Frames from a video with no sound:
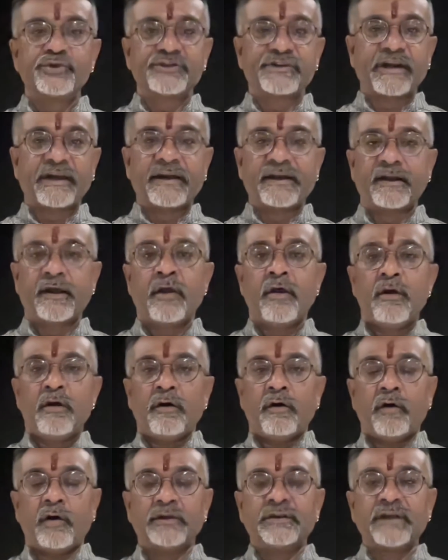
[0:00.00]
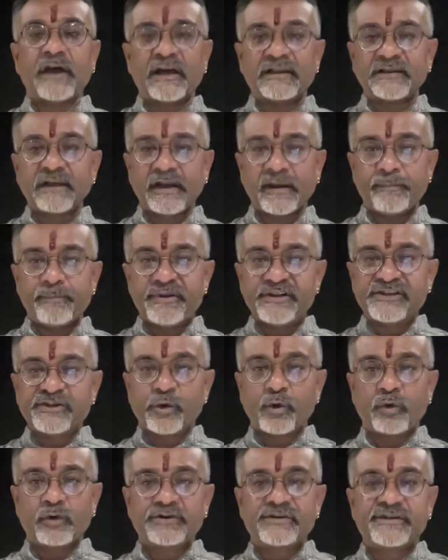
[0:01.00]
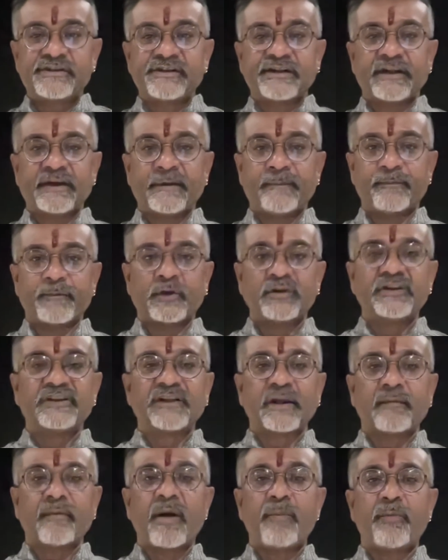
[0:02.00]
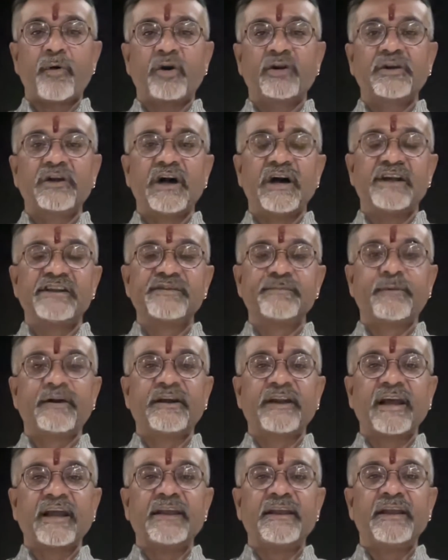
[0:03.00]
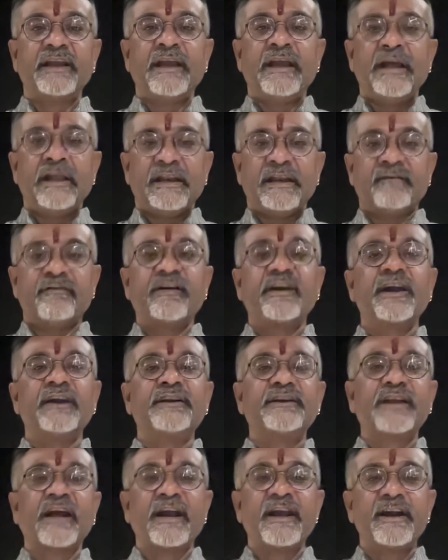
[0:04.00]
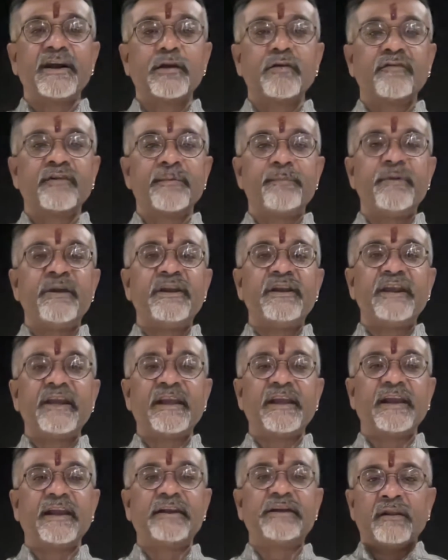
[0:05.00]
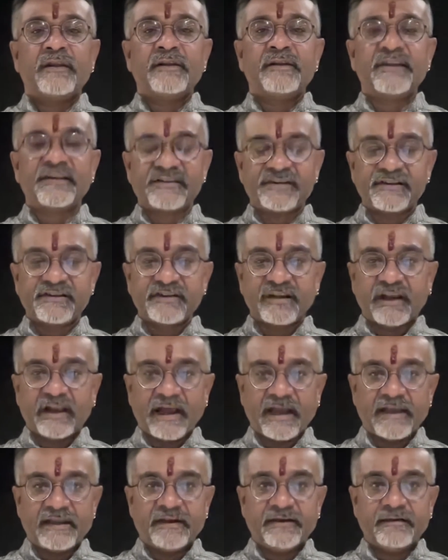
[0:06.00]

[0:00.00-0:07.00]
and on other episodes on the Dharma podcast, but I never get tired of repeating it. This is the line: